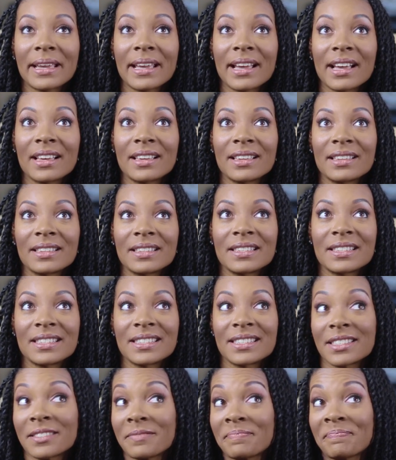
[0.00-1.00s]

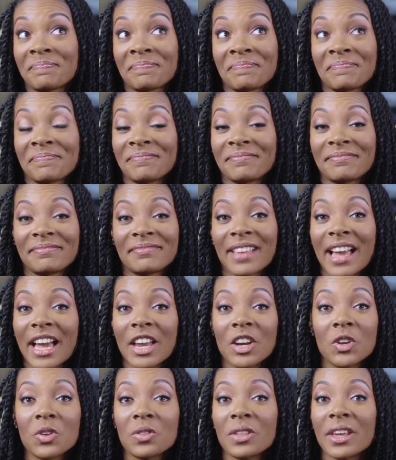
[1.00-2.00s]
because
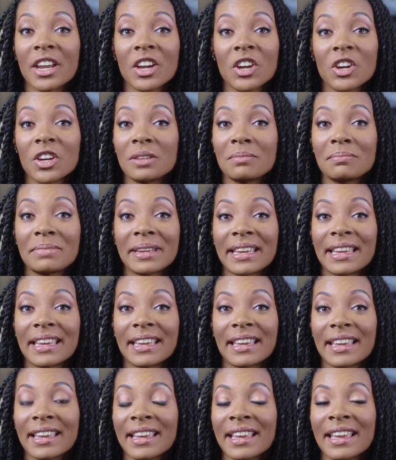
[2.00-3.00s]
I knew that it couldn't
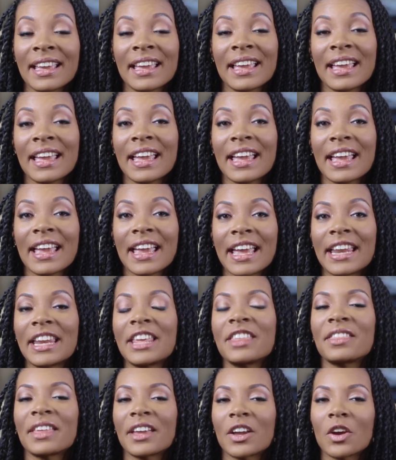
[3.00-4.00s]
be
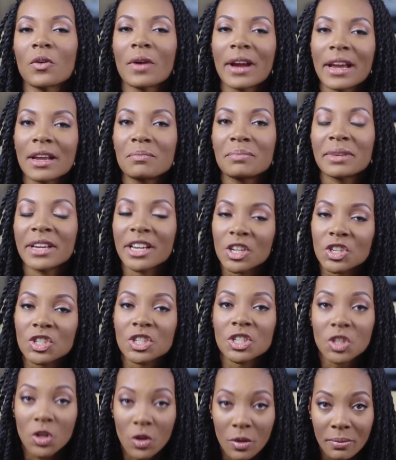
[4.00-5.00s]
anything great because she